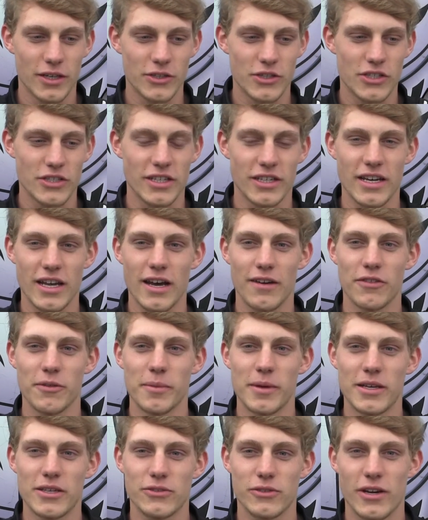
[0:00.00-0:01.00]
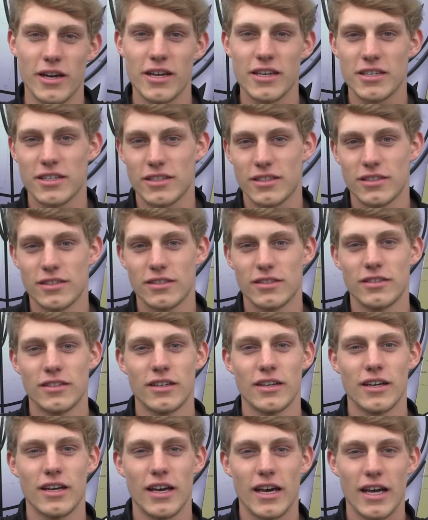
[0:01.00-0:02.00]
just didn't have the best race, and
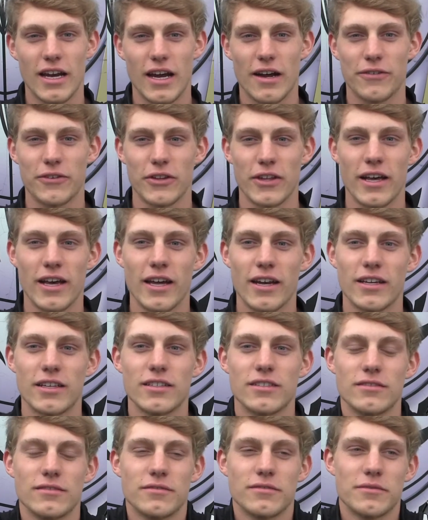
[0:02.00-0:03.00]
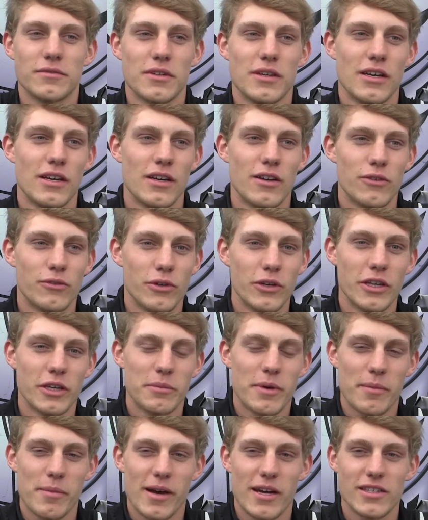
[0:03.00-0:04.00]
after that, really
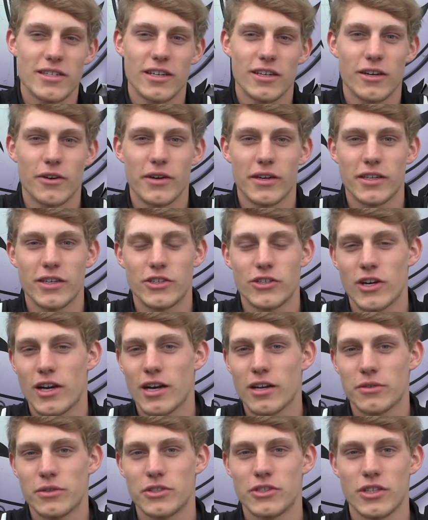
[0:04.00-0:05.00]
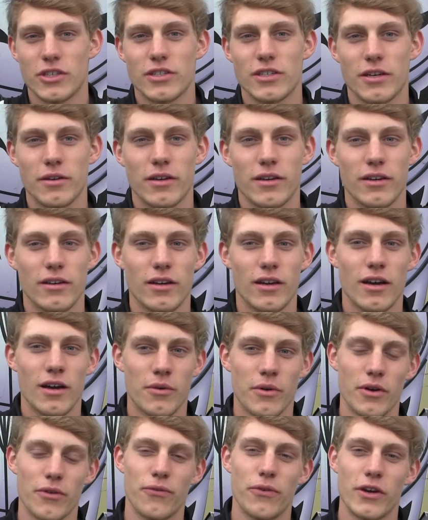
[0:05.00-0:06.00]
my mindset going into track was just I
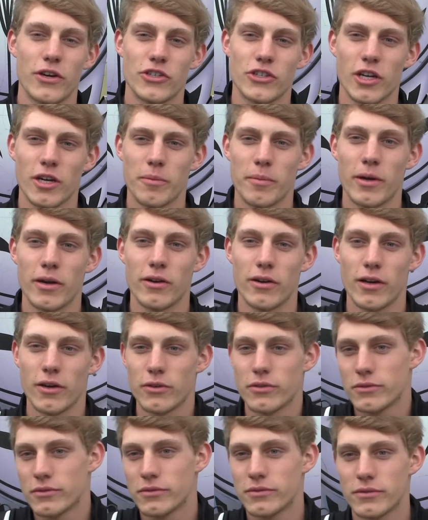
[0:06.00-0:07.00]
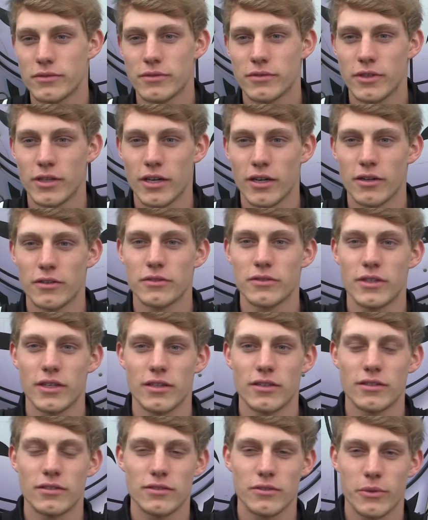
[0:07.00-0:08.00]
want to finish on a better note,
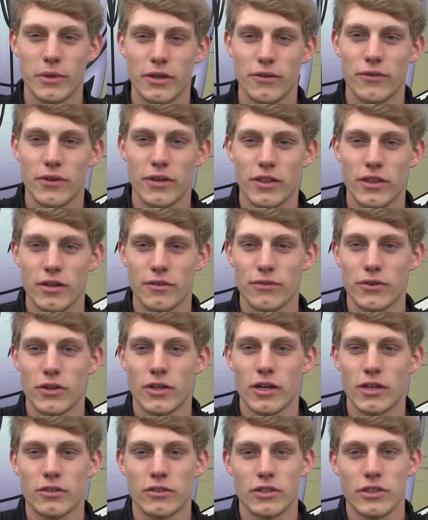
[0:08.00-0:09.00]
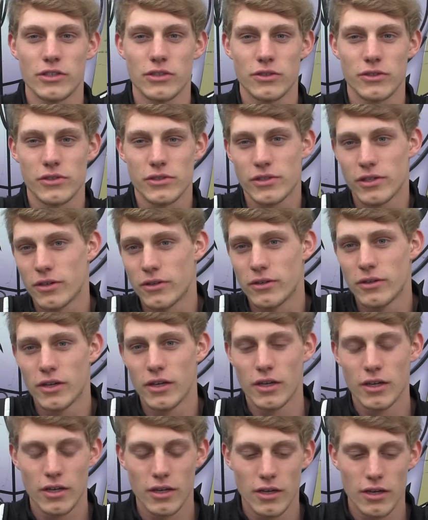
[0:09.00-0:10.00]
than 25th at Foot Locker Regional. So
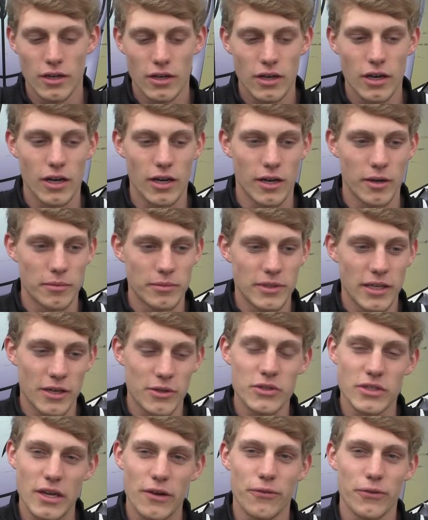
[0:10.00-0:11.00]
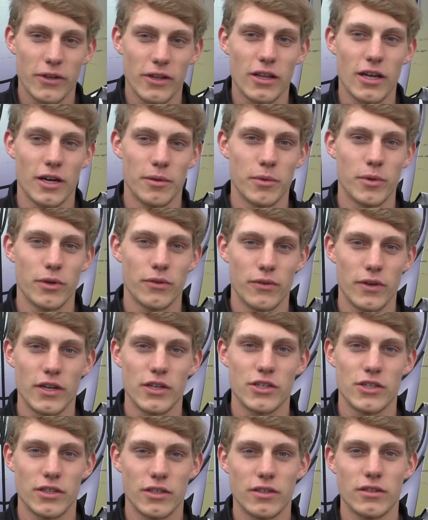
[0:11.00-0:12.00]
it was definitely a lot of
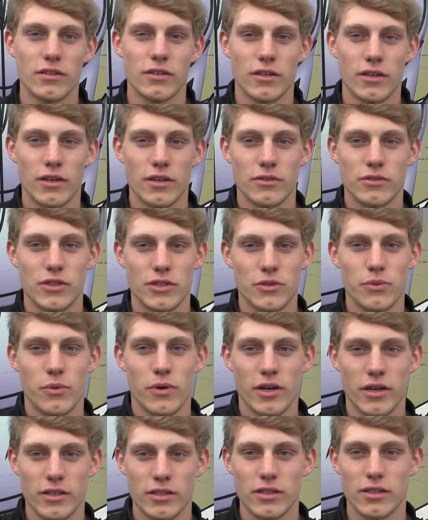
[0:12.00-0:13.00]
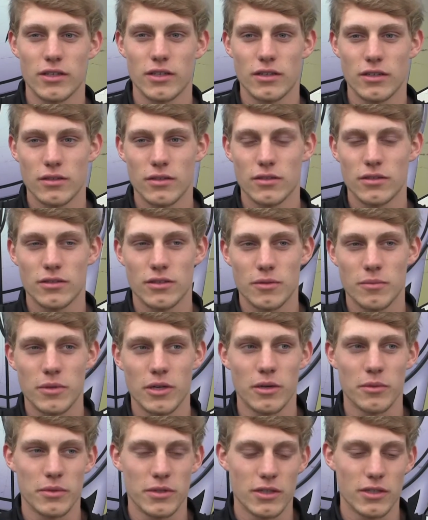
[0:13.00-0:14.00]
motivation, just wanting to
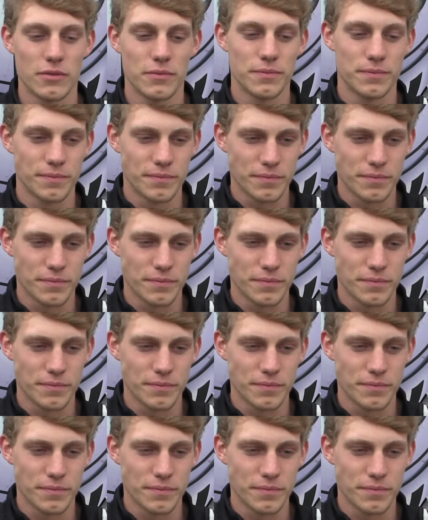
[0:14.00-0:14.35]
be able to